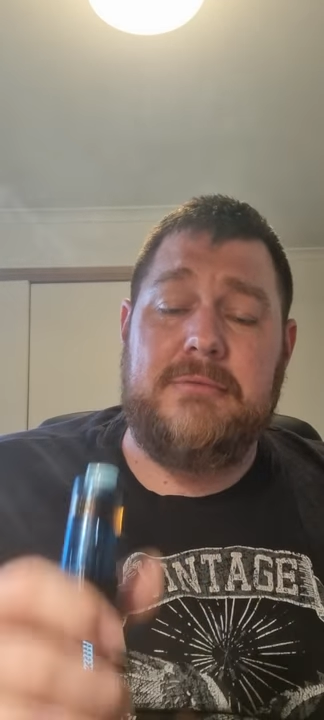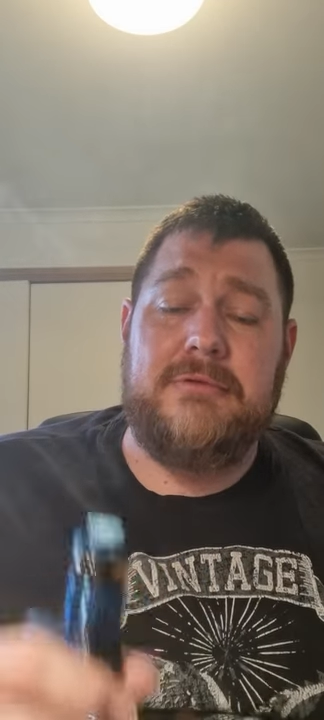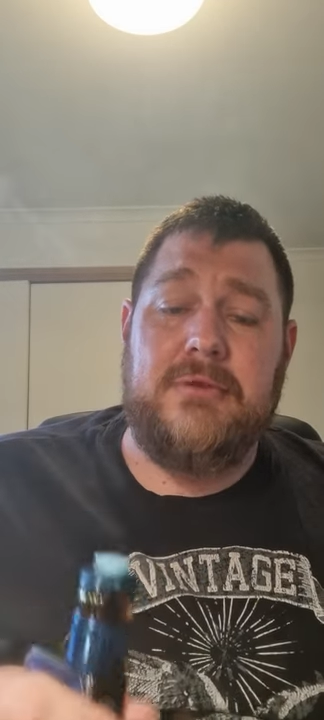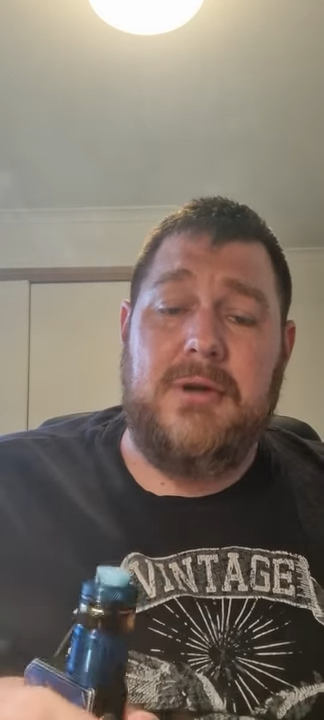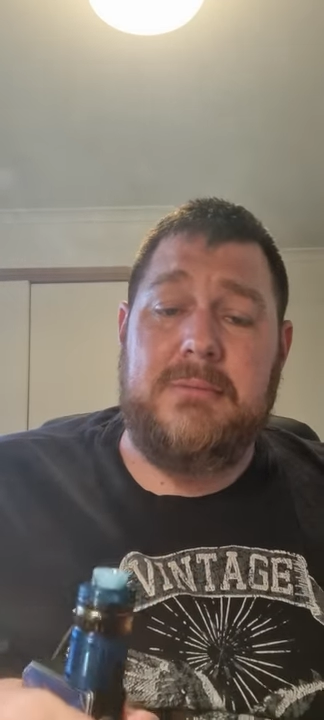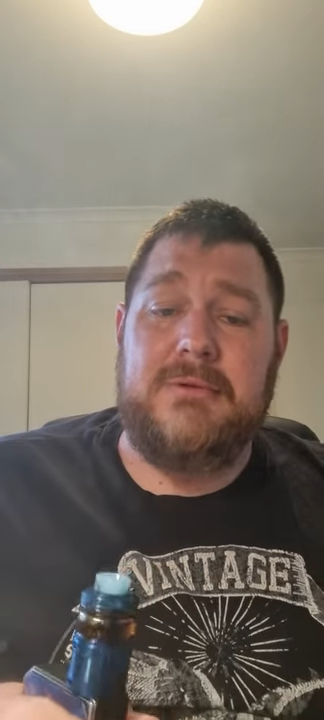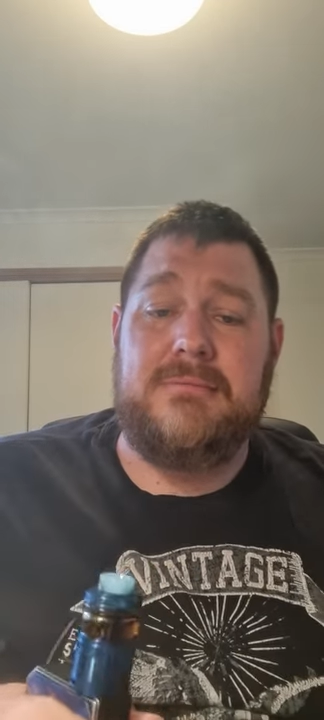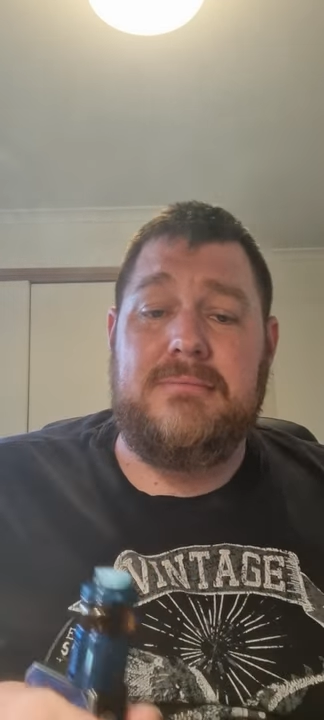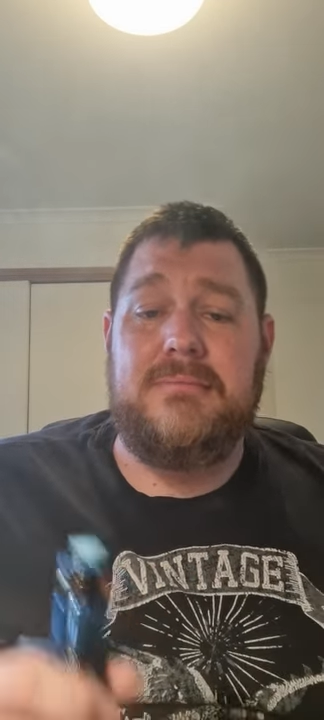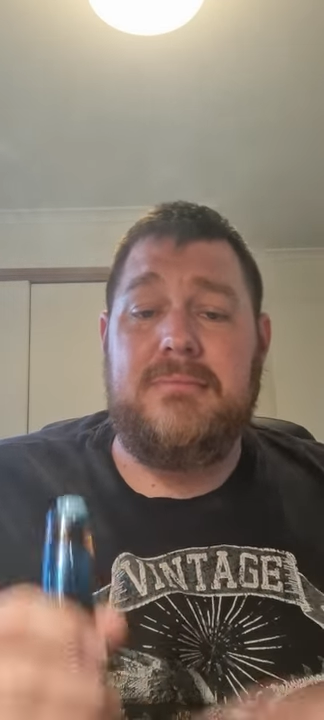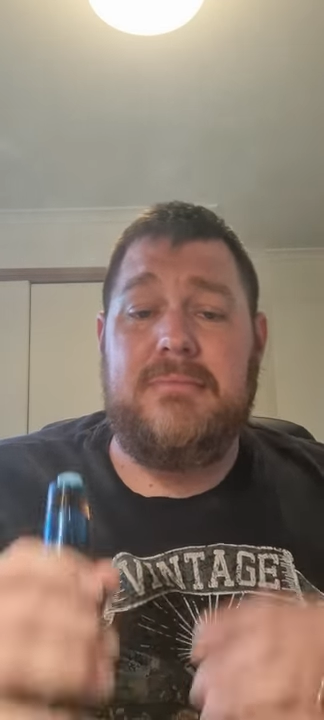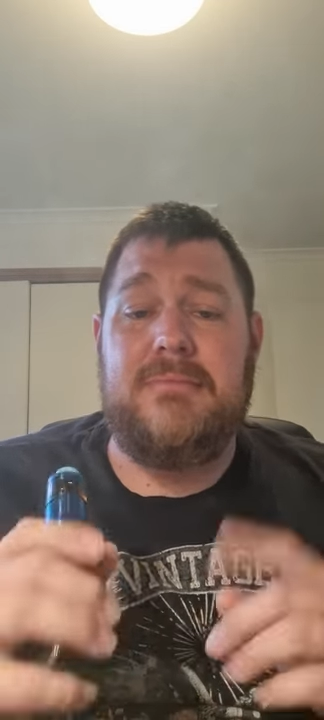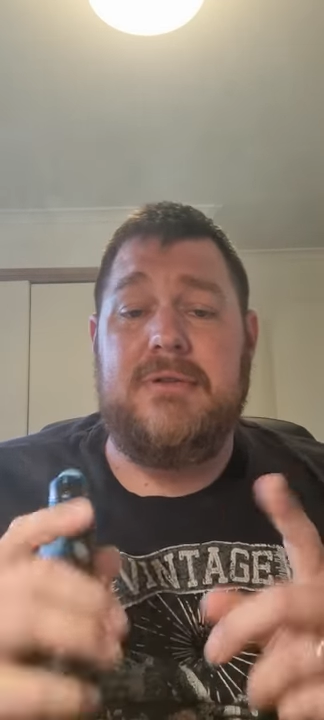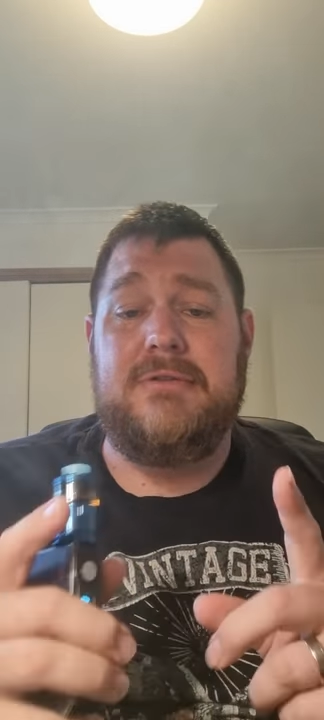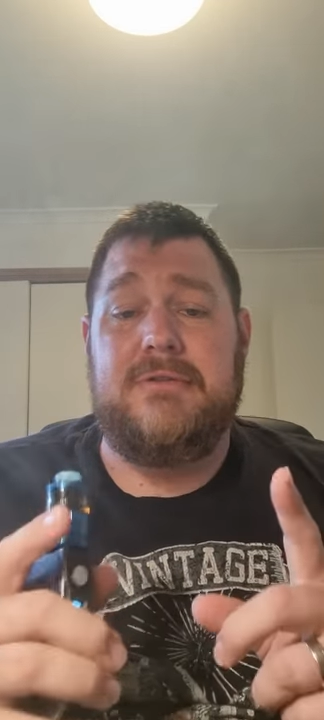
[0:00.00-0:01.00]
Simon.
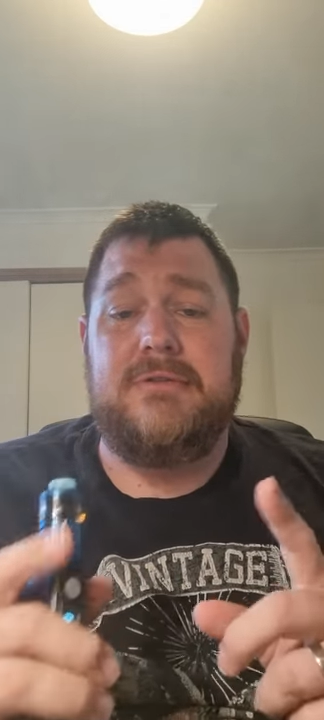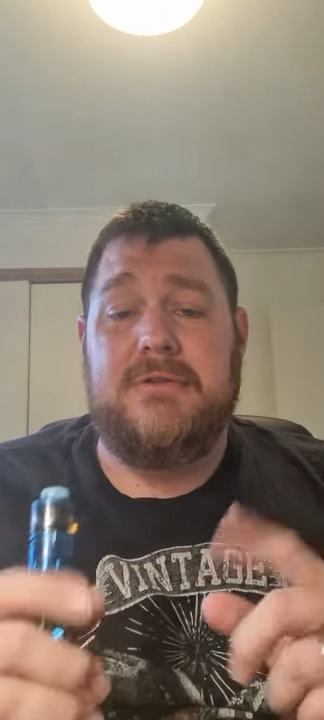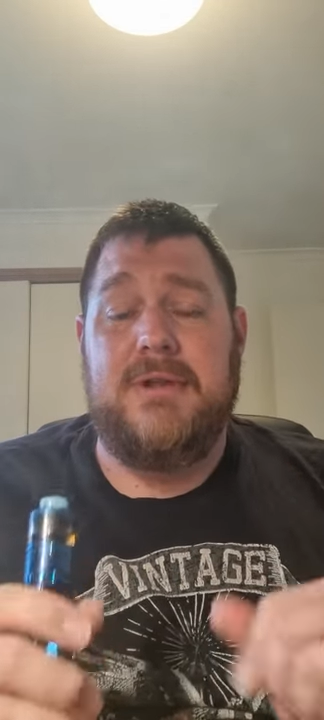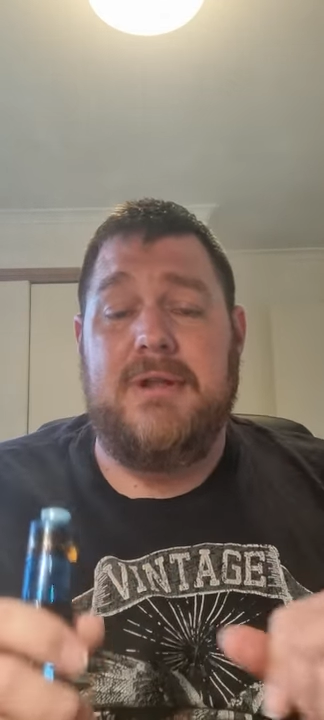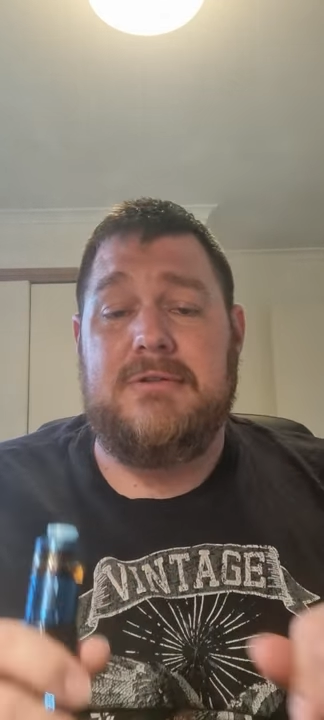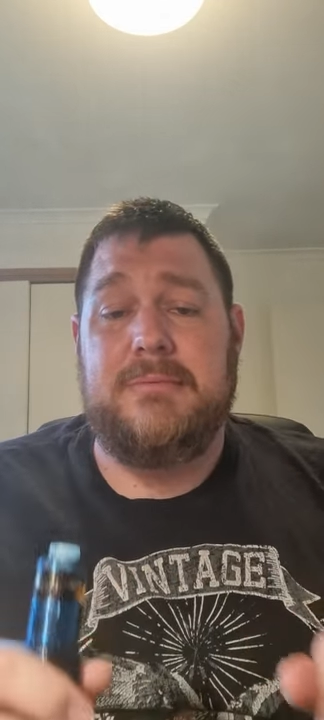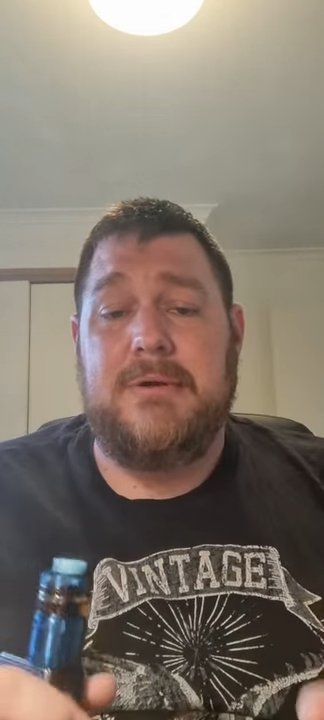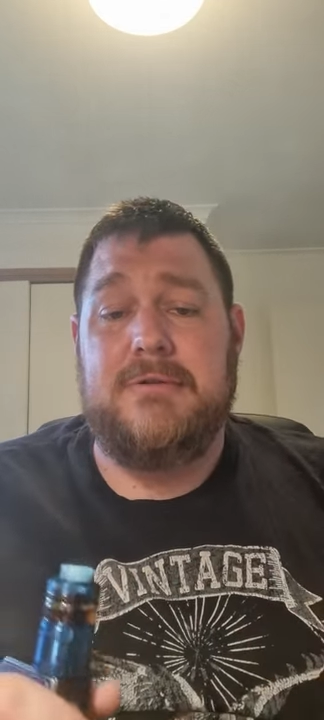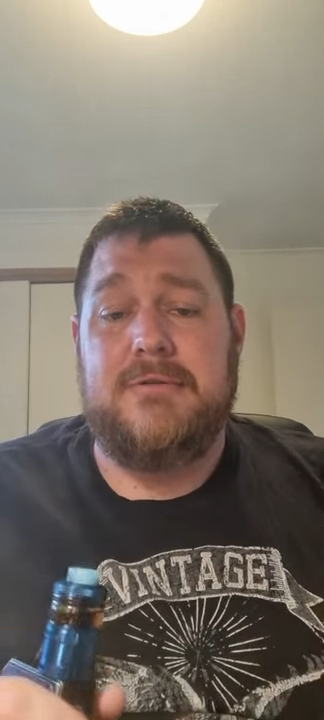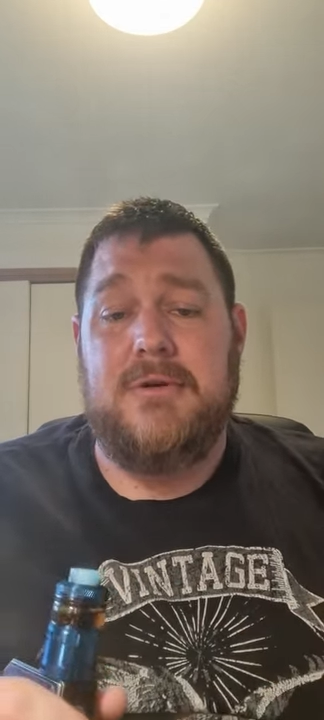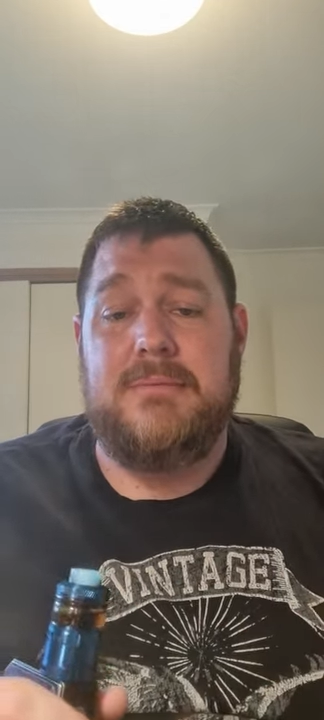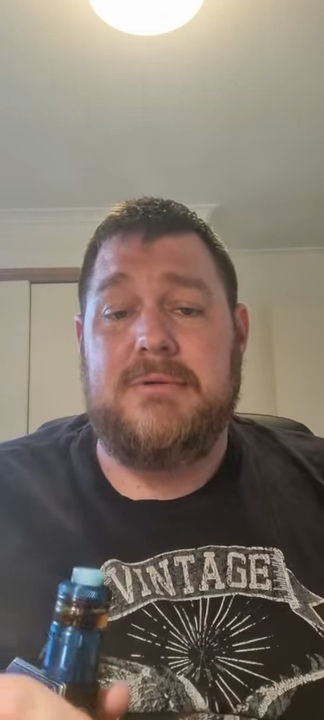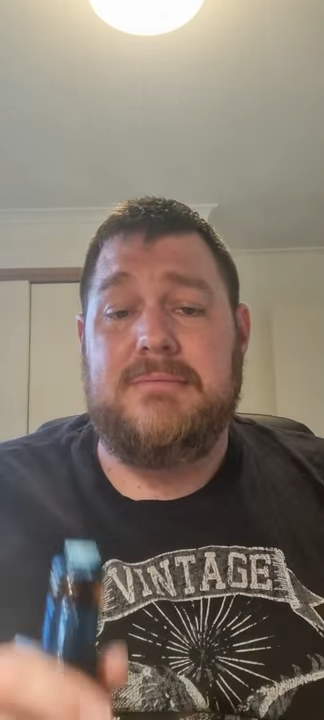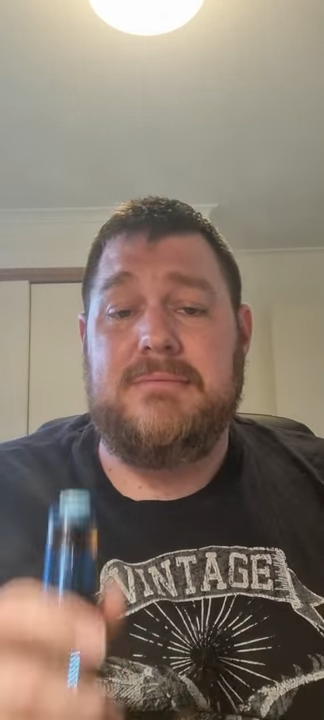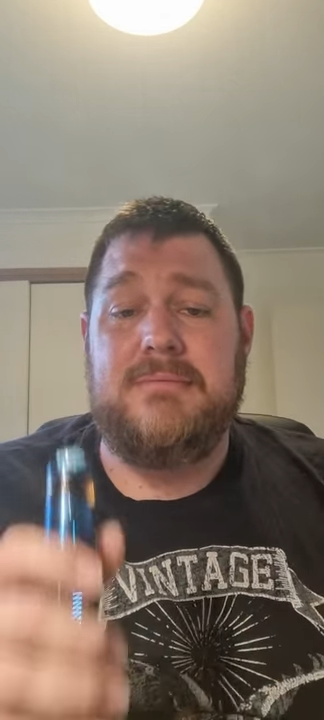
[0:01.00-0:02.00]
This is Clouds by
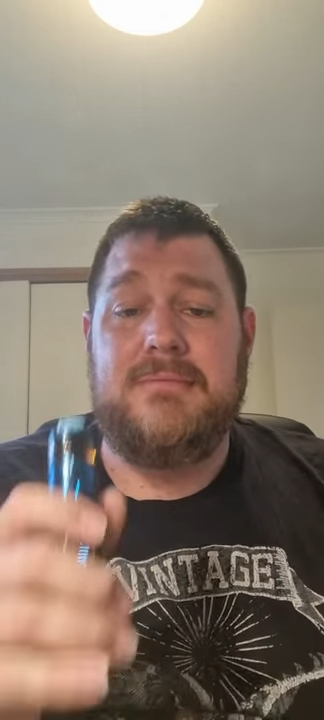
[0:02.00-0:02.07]
Simon.